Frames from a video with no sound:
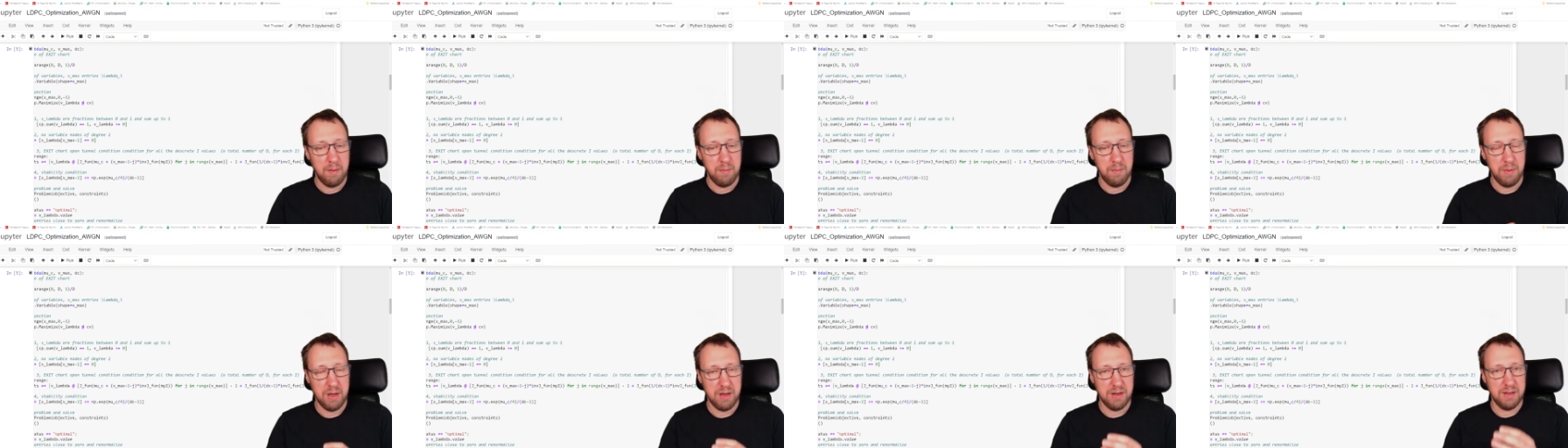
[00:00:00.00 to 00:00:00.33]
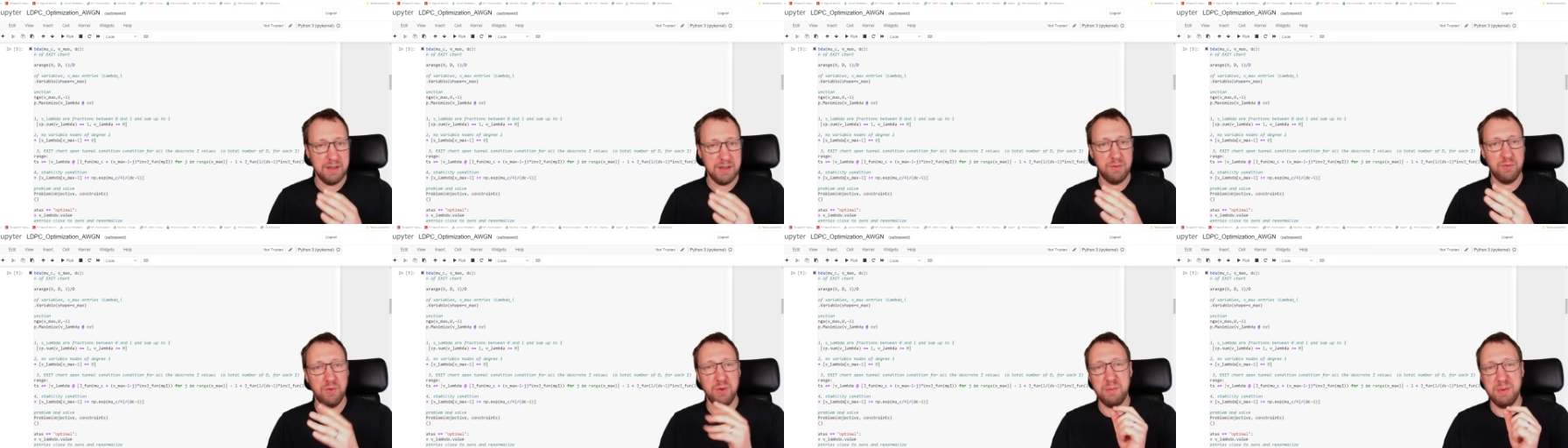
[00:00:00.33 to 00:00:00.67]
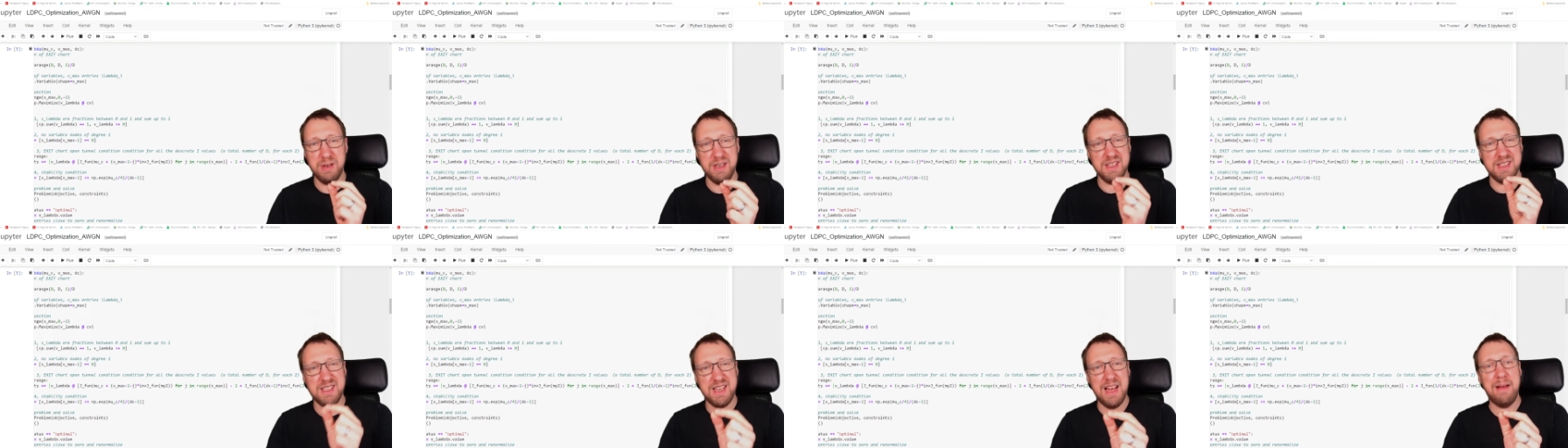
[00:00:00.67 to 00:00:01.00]
because it would be
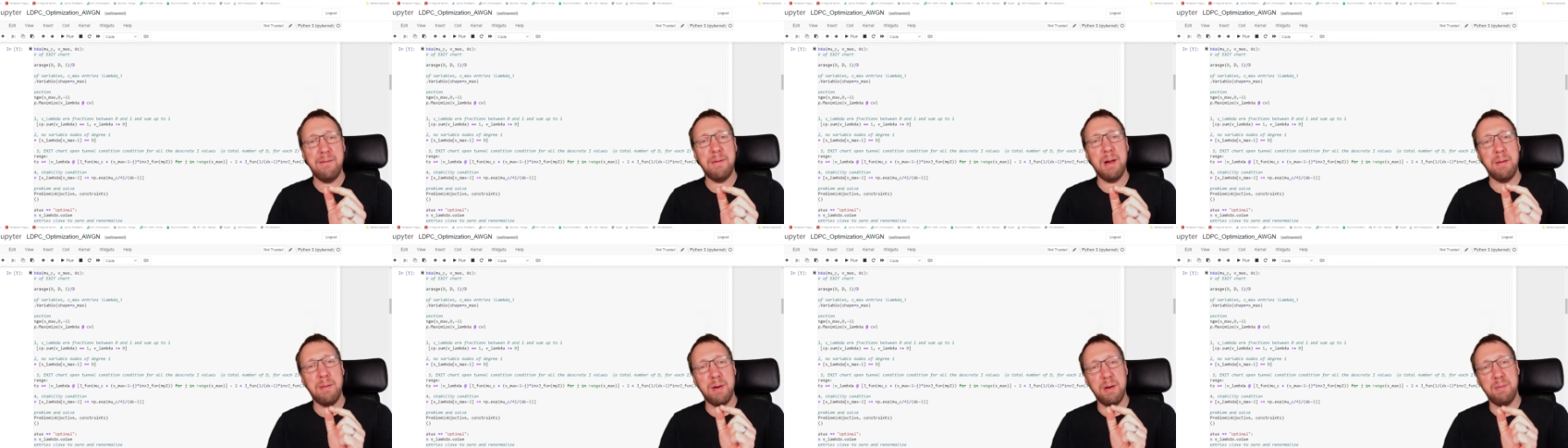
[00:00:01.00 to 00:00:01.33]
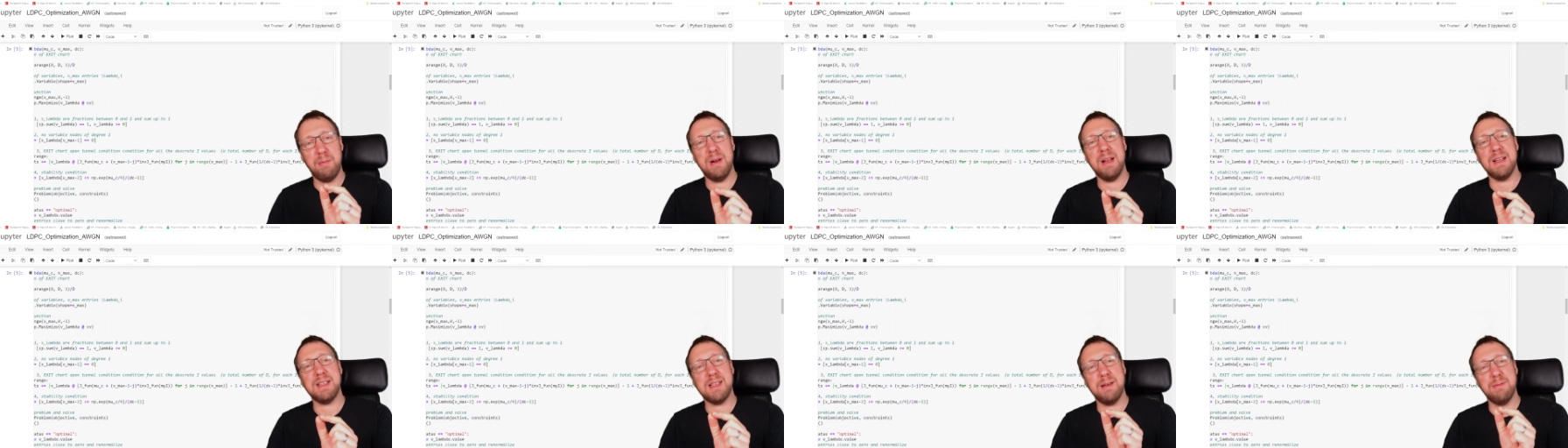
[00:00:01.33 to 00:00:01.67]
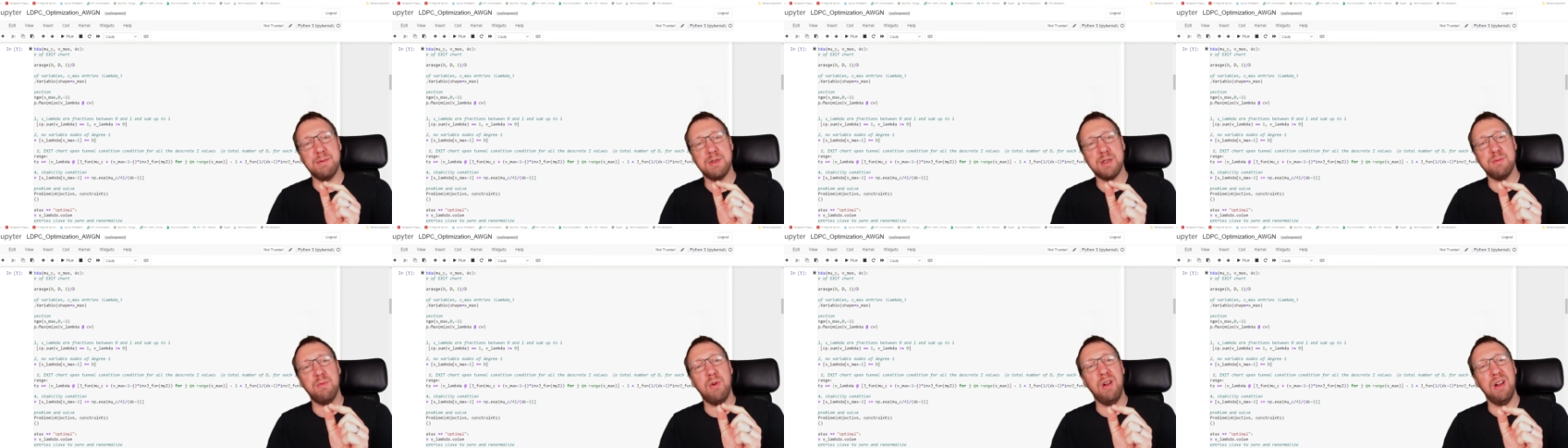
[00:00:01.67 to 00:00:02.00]
the same number plus some
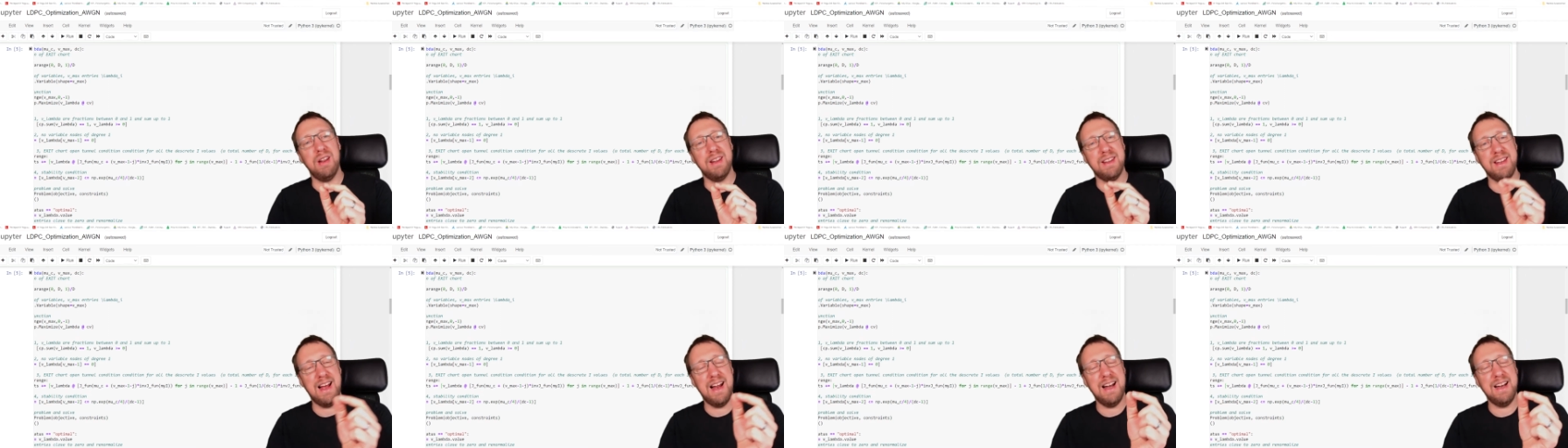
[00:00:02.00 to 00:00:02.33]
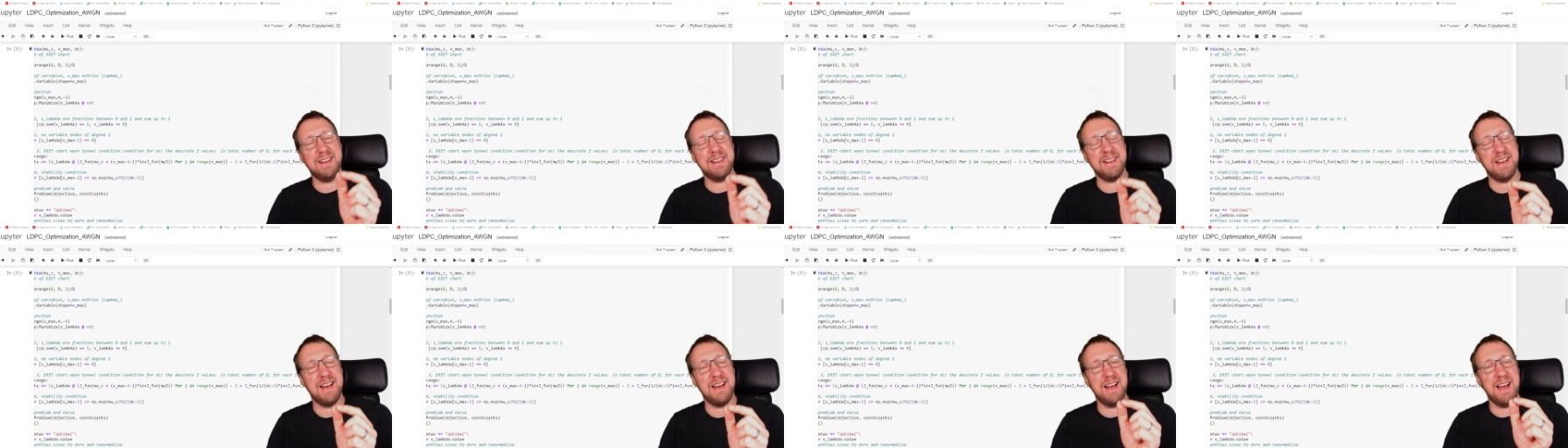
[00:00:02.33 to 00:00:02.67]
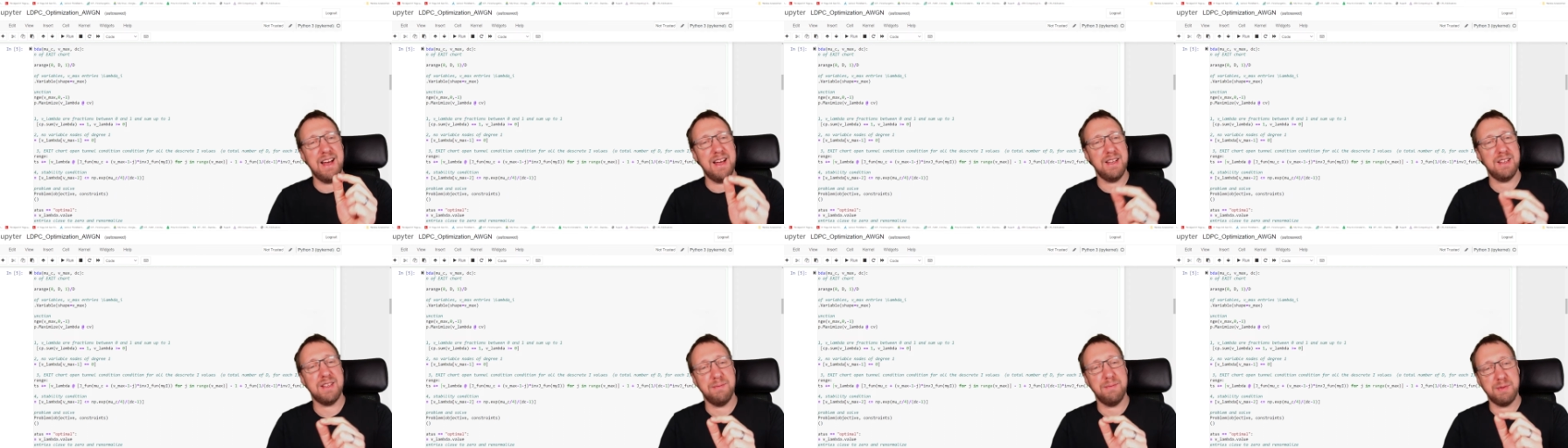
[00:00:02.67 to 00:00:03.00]
small delta,
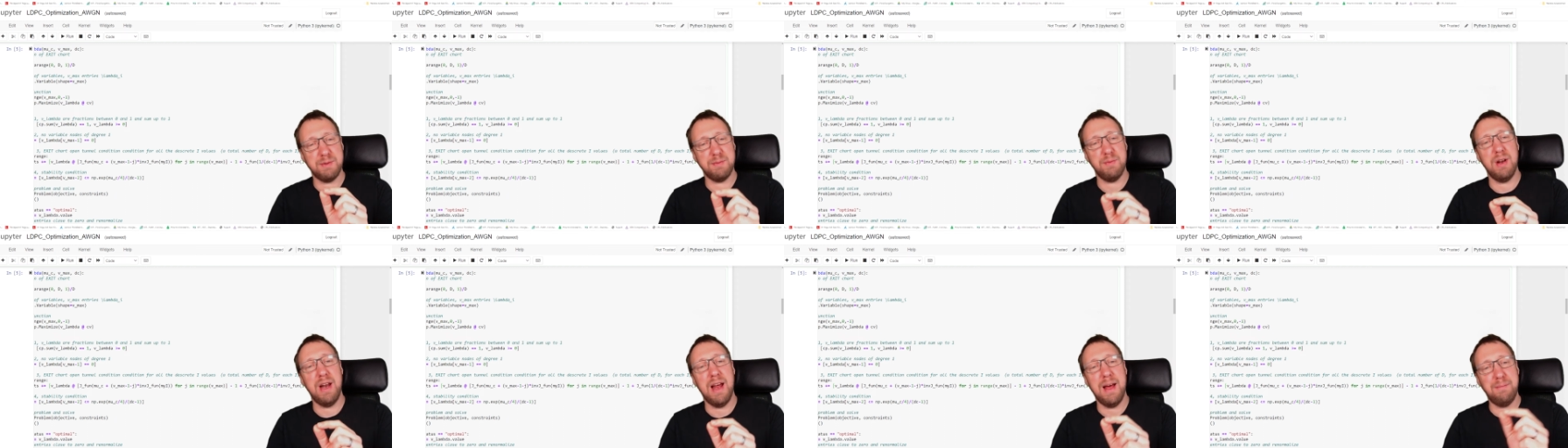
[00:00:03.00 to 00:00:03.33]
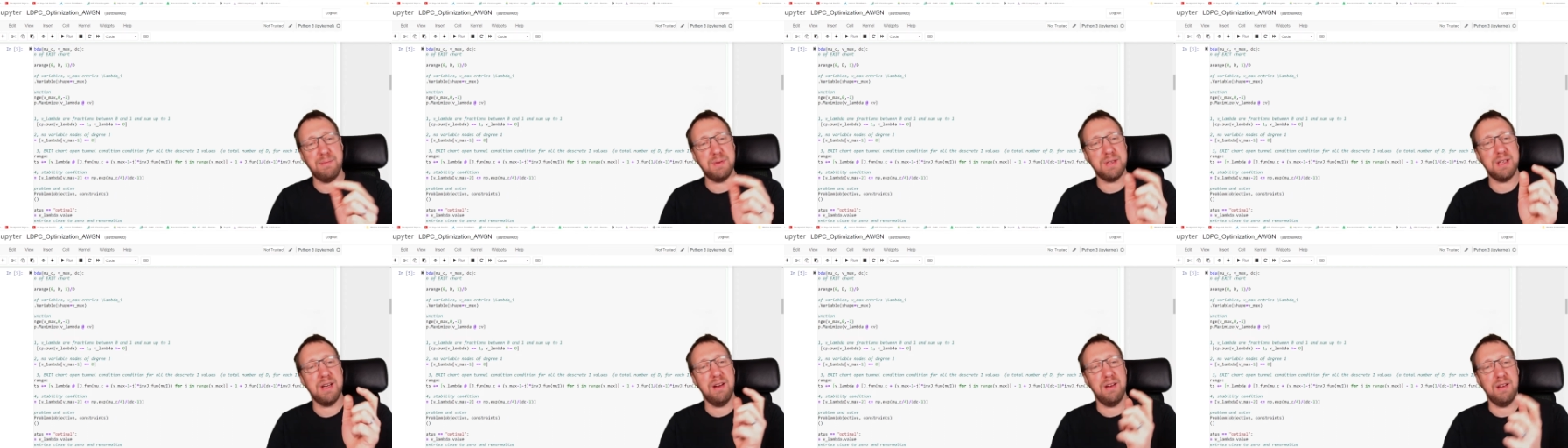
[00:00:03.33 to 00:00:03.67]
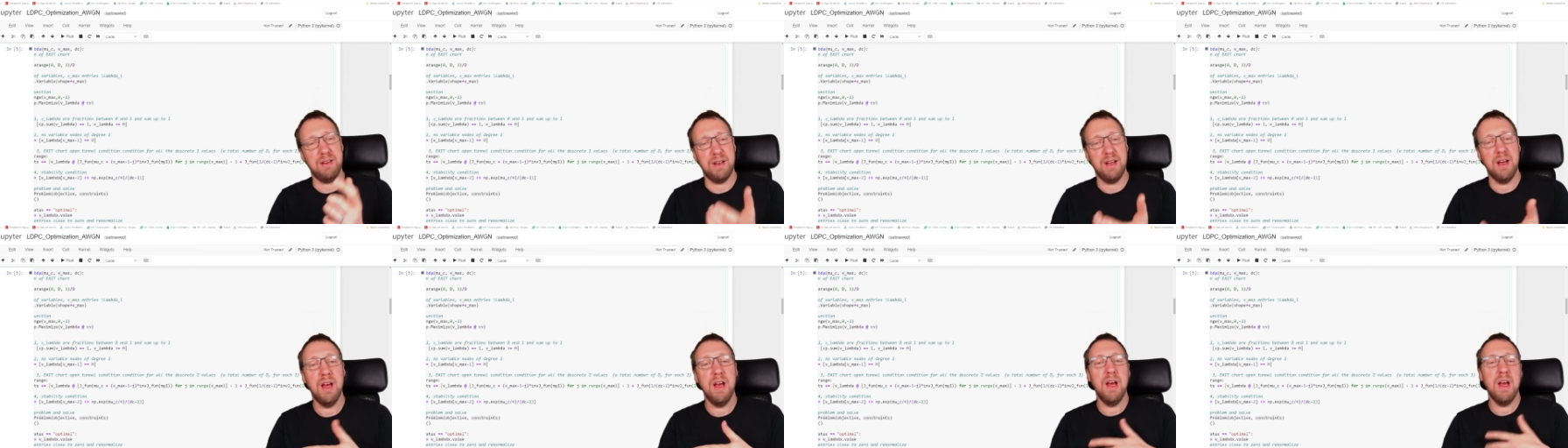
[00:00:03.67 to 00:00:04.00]
some small
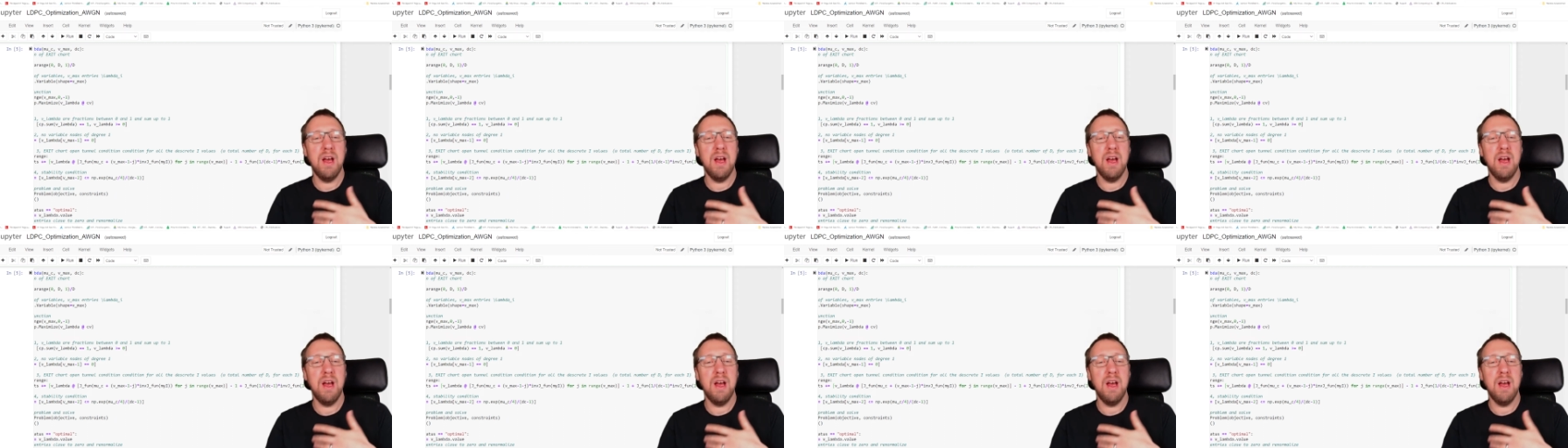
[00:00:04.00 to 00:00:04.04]
epsilon,